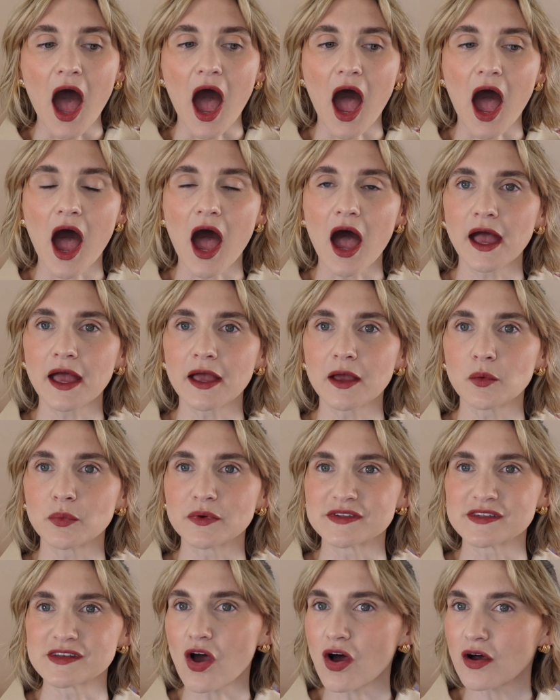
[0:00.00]
I
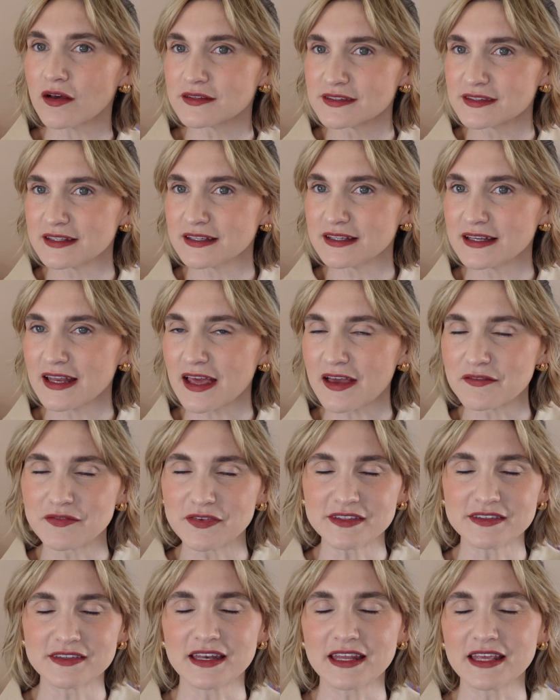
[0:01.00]
was in Austin
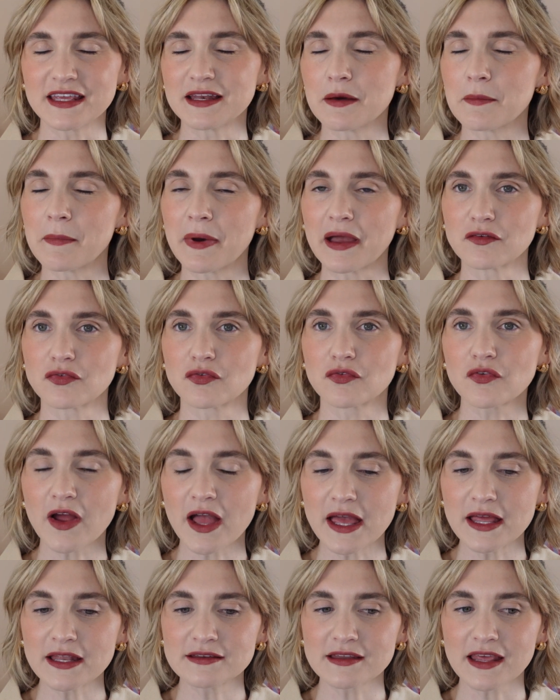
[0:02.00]
visiting my
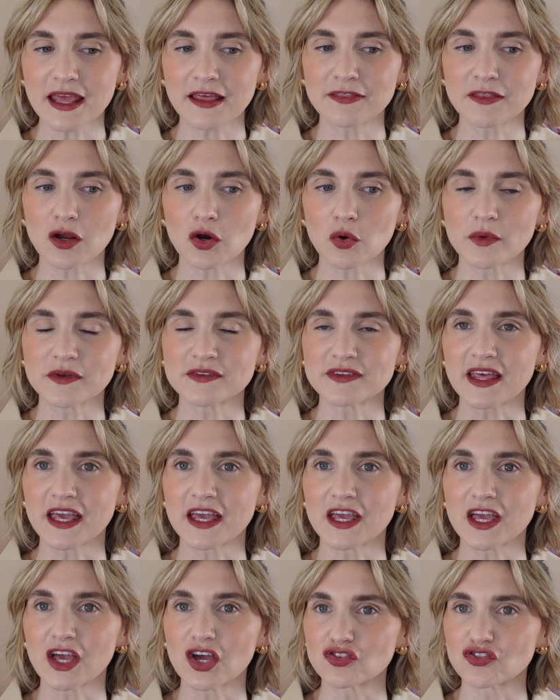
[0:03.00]
friend and there was
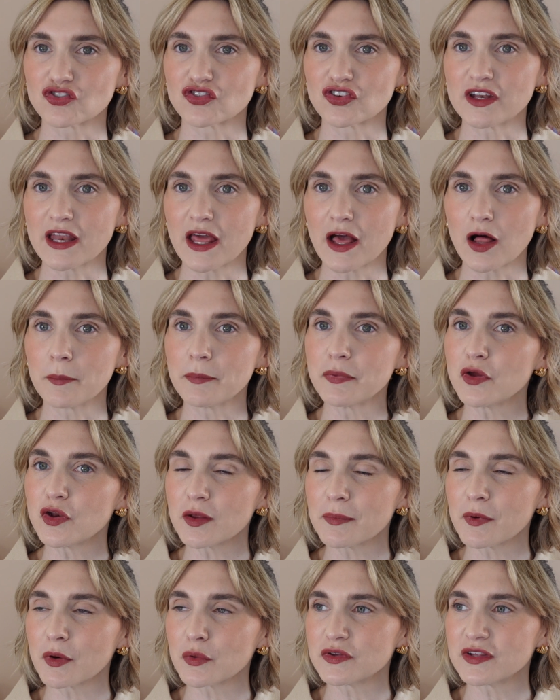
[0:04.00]
a Chanel beauty
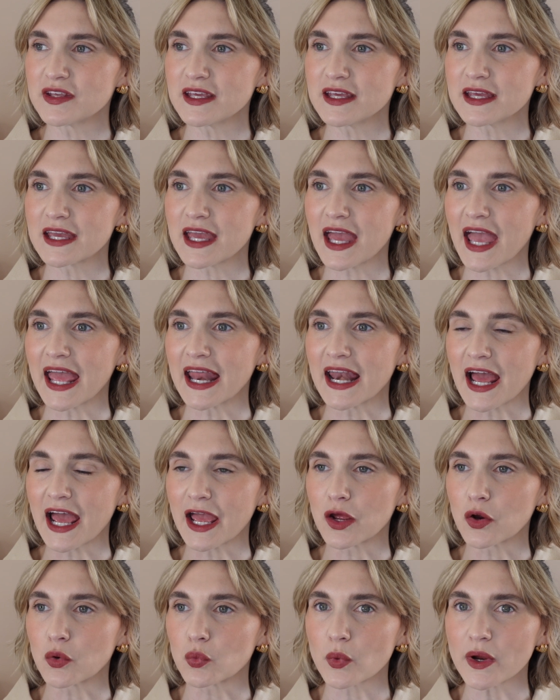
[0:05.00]
boutique and
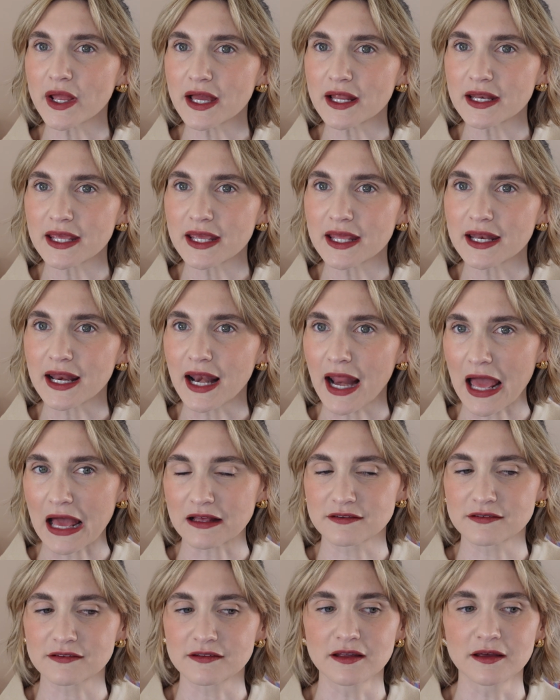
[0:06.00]
I ran in and
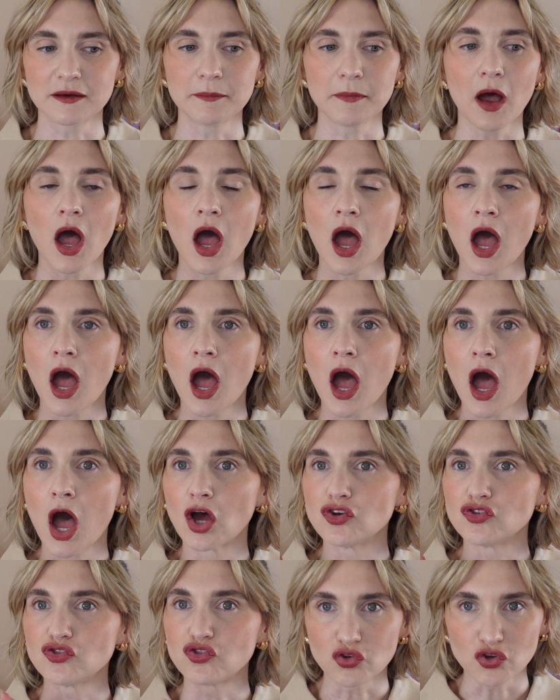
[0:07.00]
asked them,
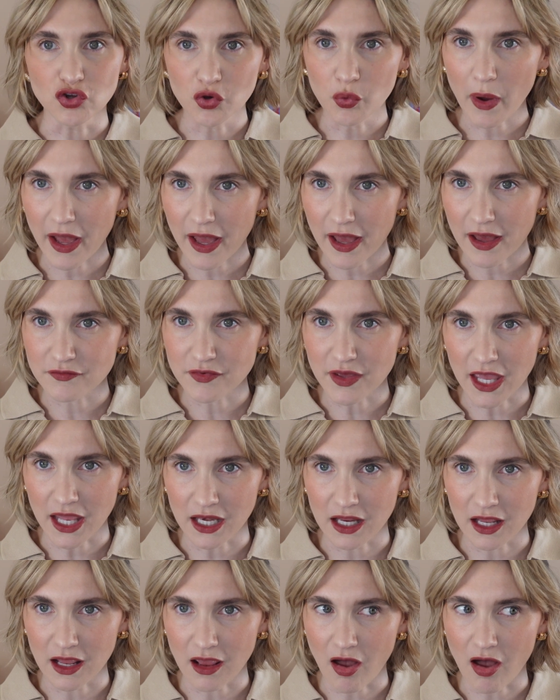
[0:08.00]
do you have
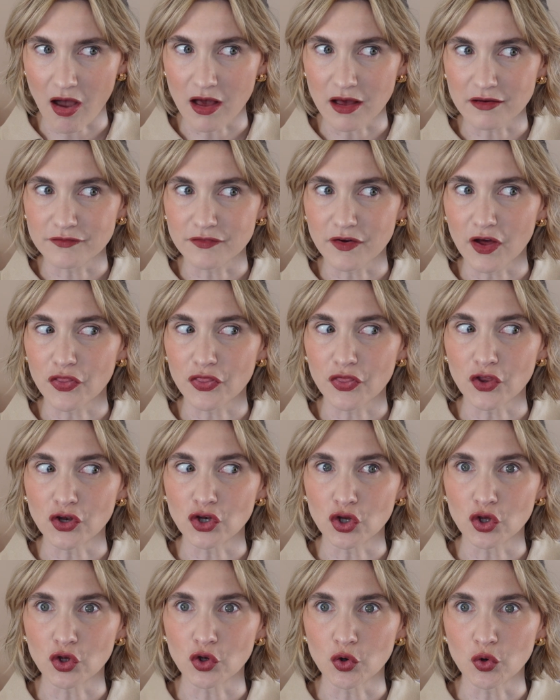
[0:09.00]
any of the
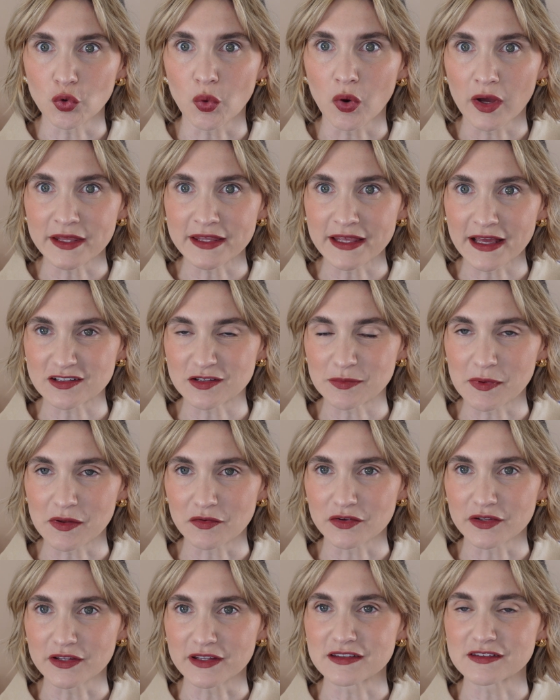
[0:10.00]
new yet to be
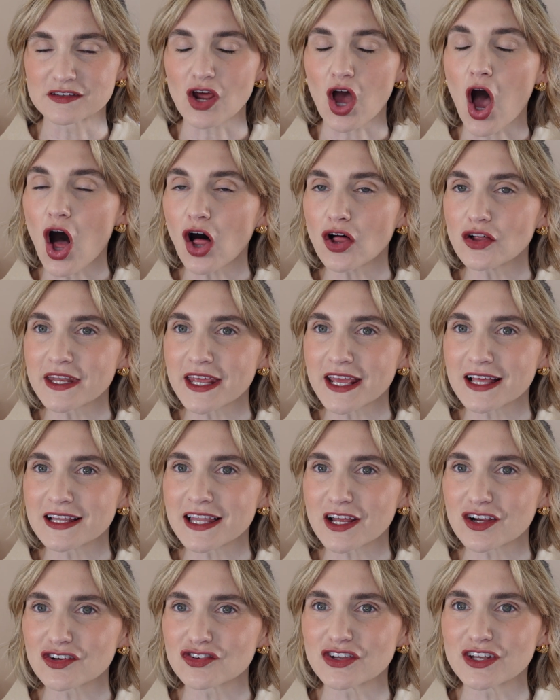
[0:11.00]
released holiday
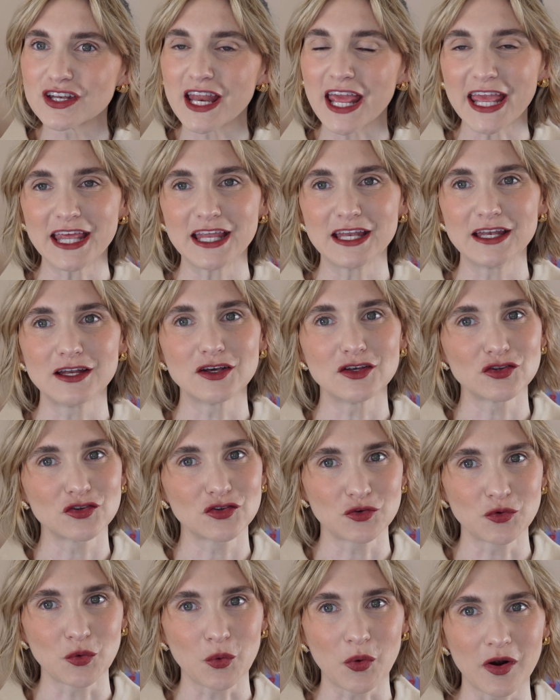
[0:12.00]
collection in
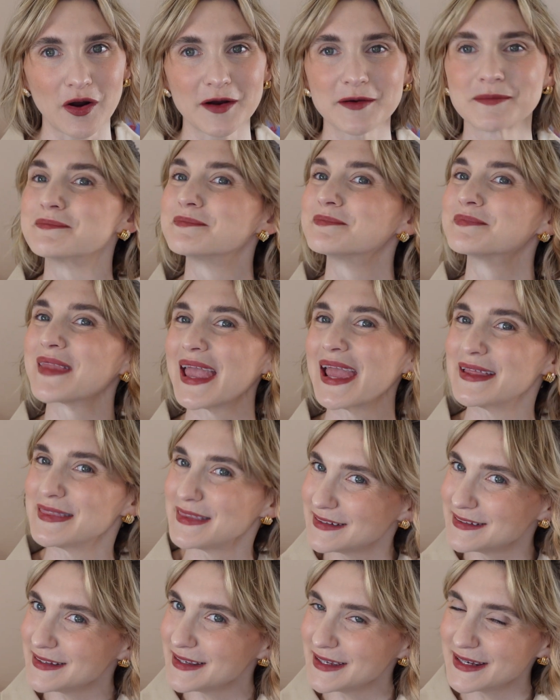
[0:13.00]
store? And
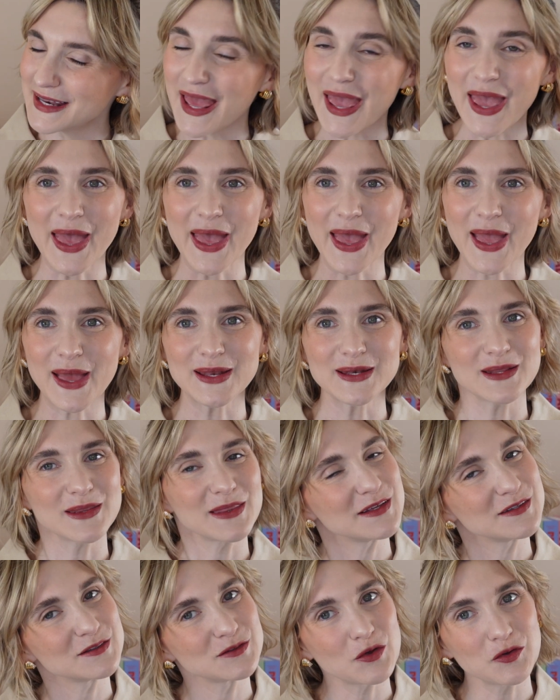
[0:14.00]
they did, and
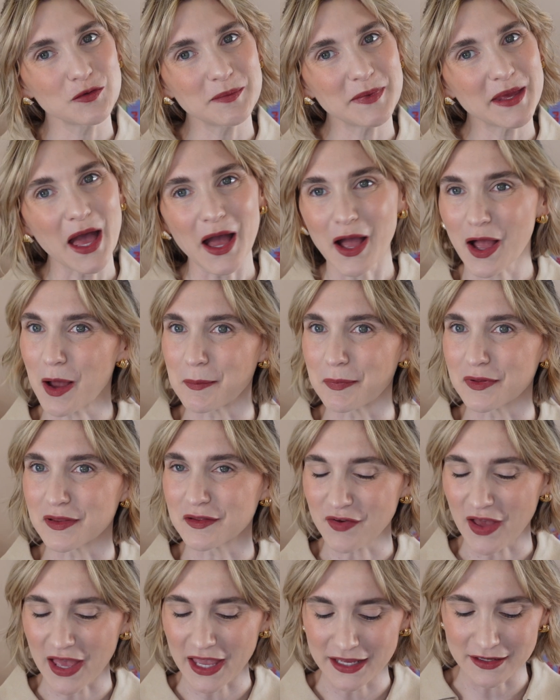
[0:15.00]
they sold me a couple
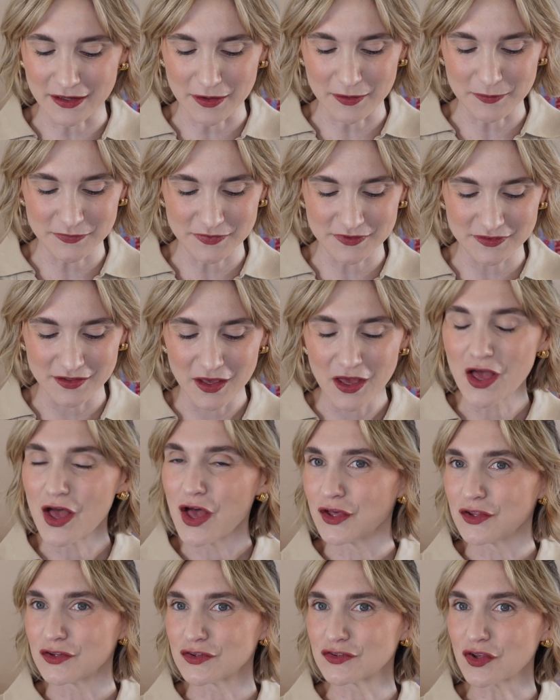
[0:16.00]
of items.
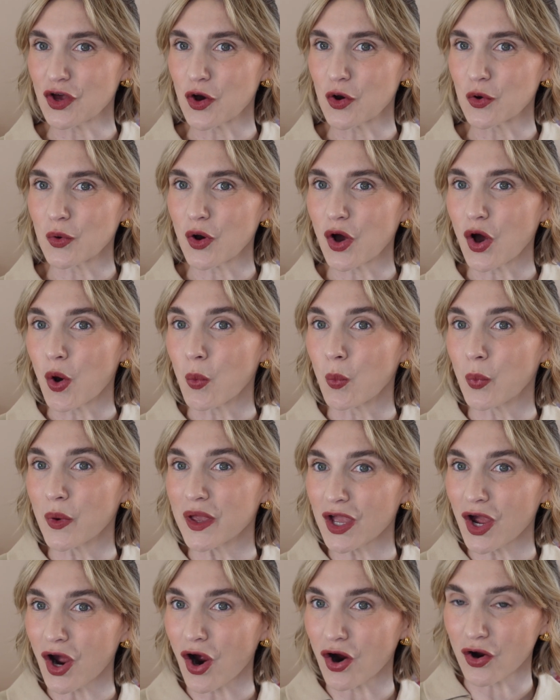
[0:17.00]
So
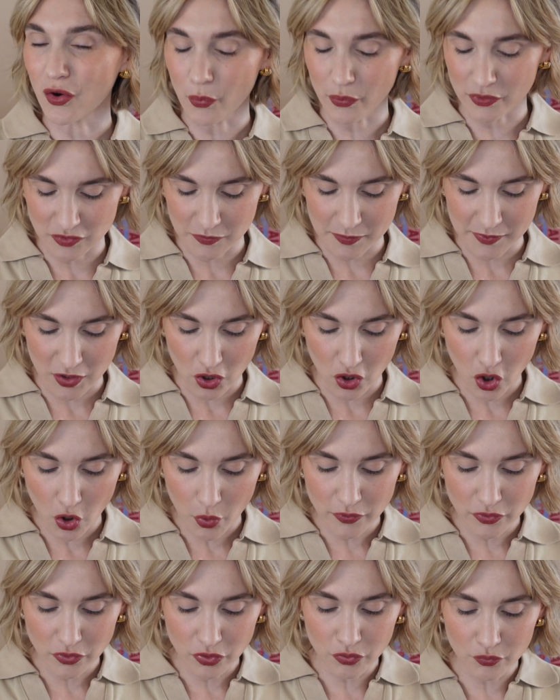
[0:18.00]
we are going to be
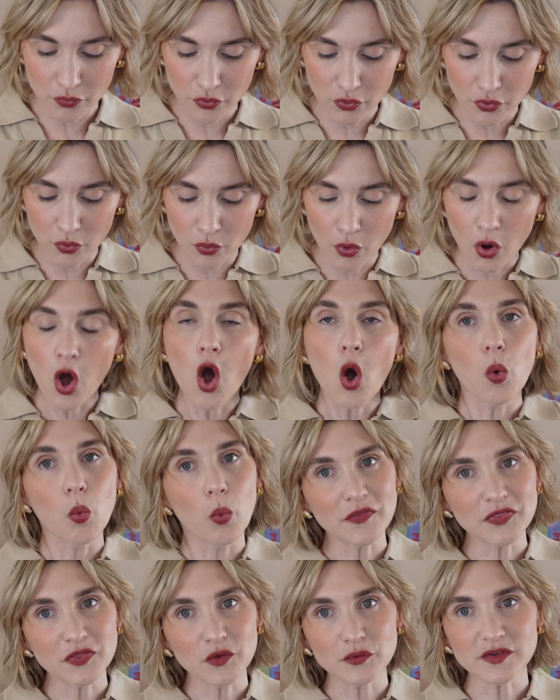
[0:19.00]
going through
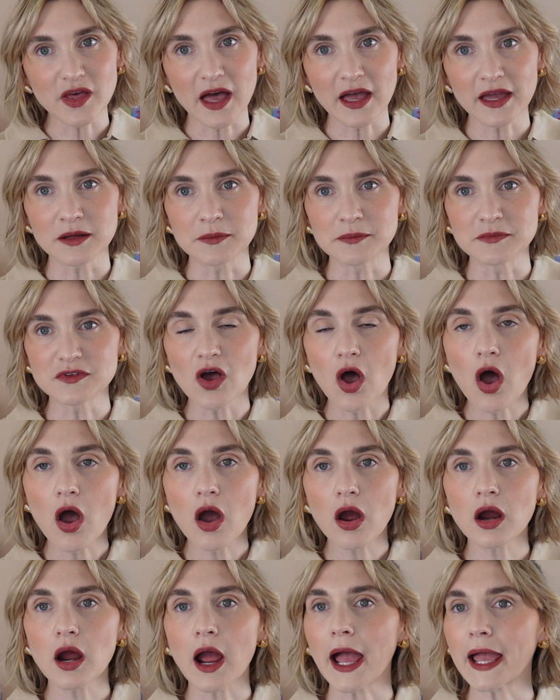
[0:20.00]
what those items
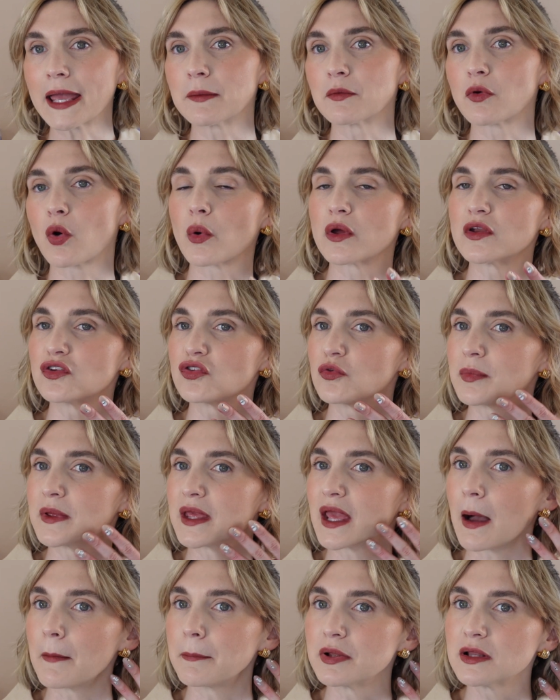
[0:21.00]
are. I am going to be
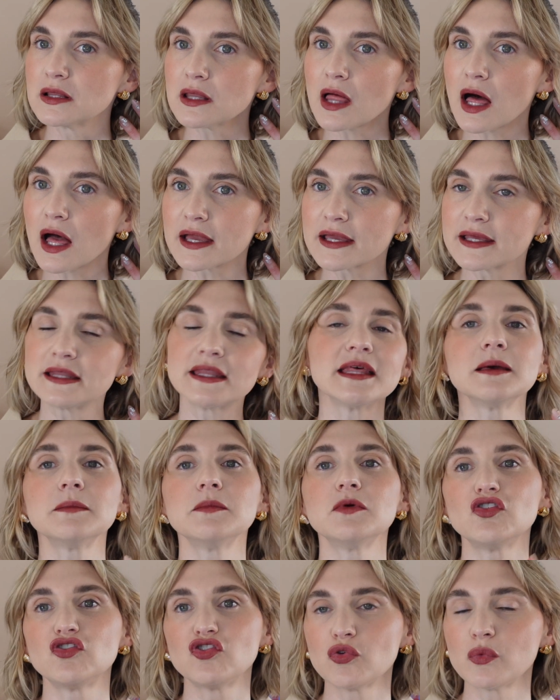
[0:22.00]
applying
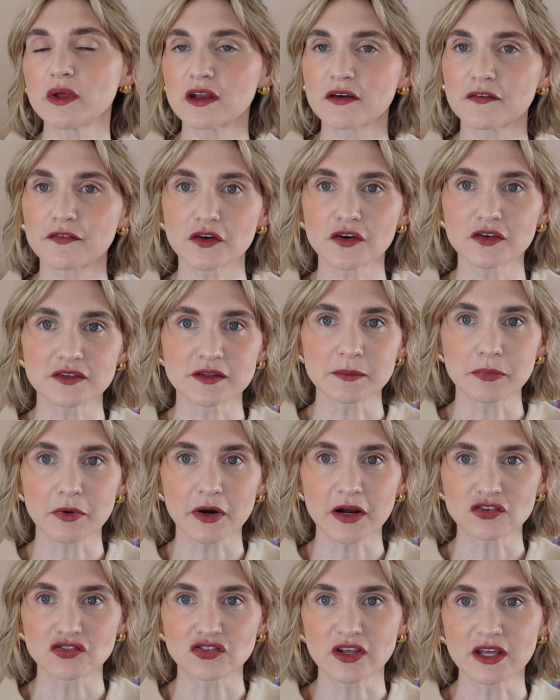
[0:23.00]
them, doing a first
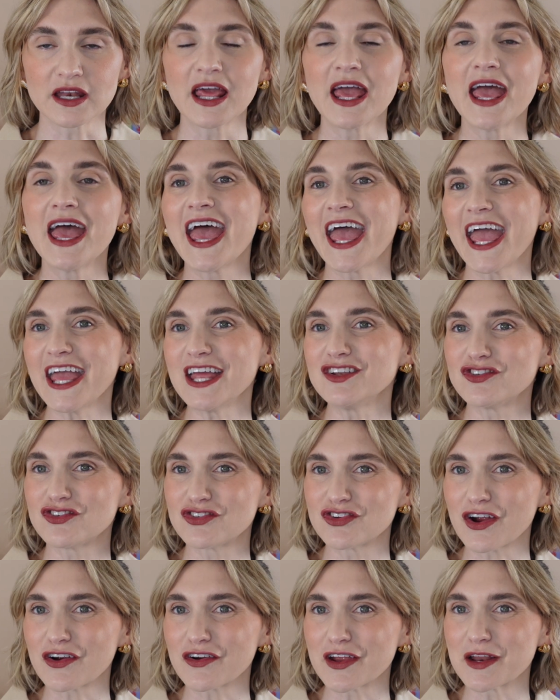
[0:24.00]
impression, and
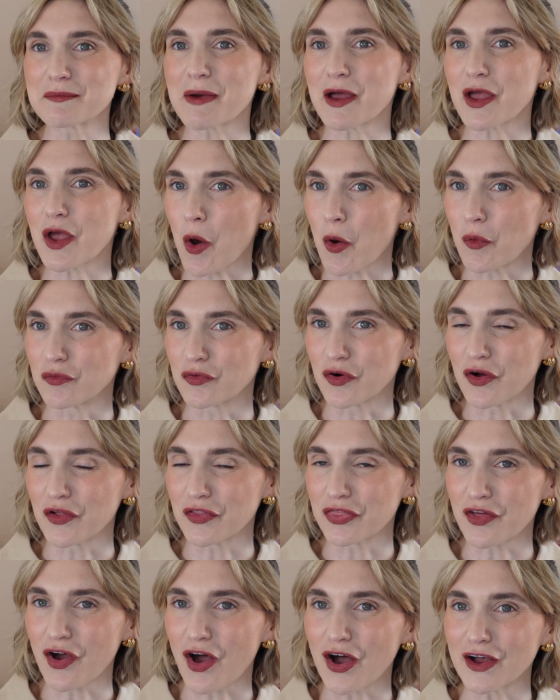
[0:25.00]
sharing my overall
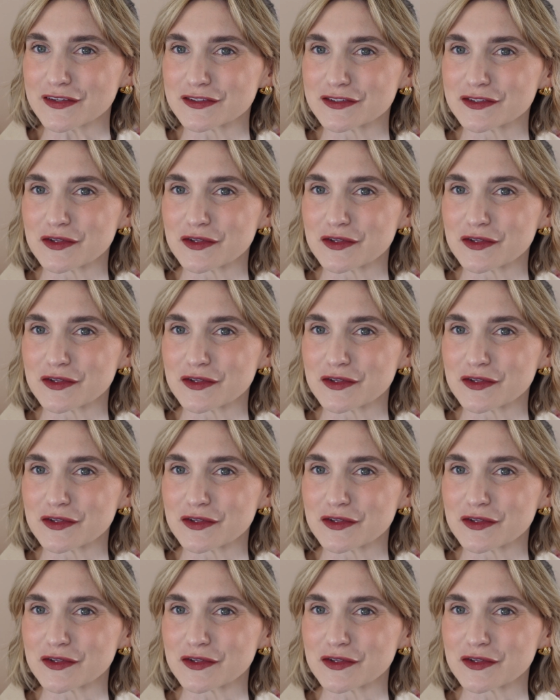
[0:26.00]
thoughts.